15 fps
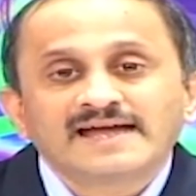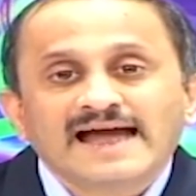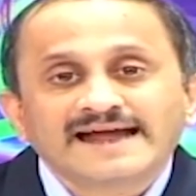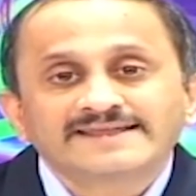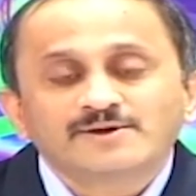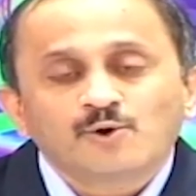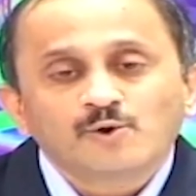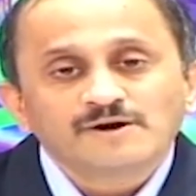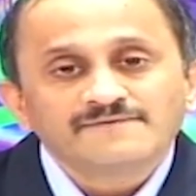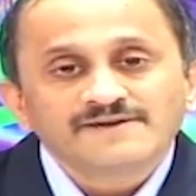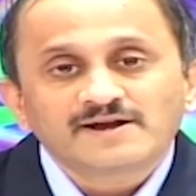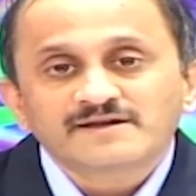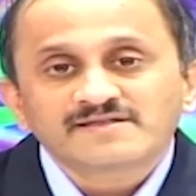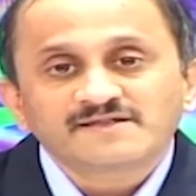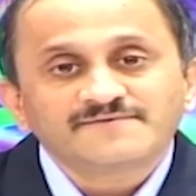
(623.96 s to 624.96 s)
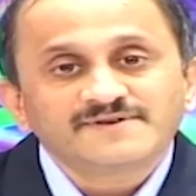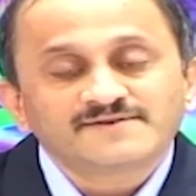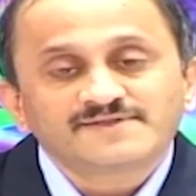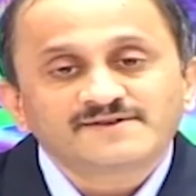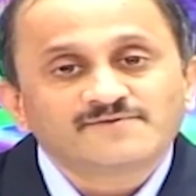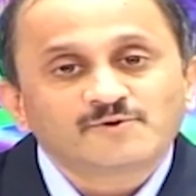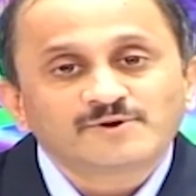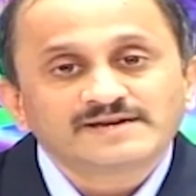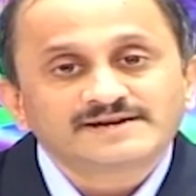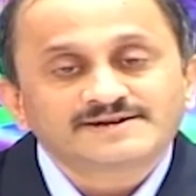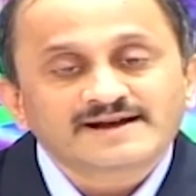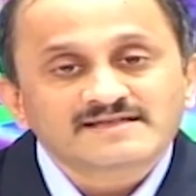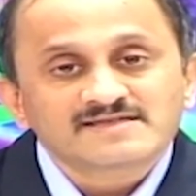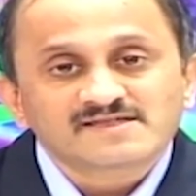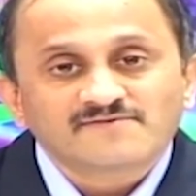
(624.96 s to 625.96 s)
And the whole philosophy of the Fourier
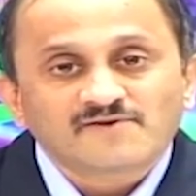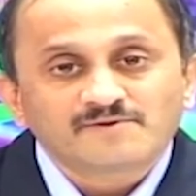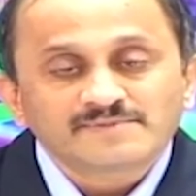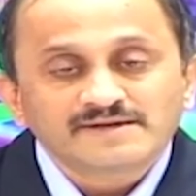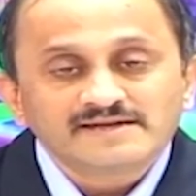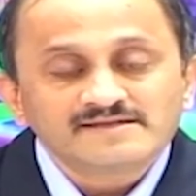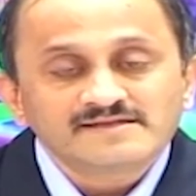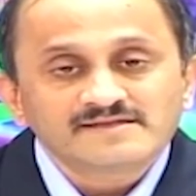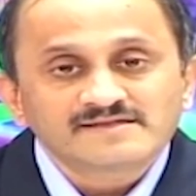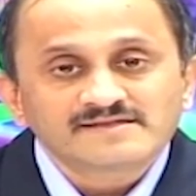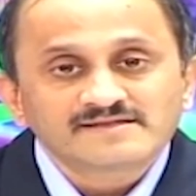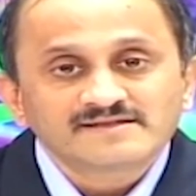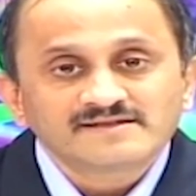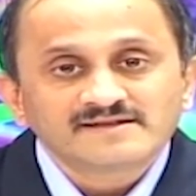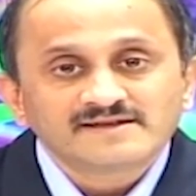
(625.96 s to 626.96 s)
transform is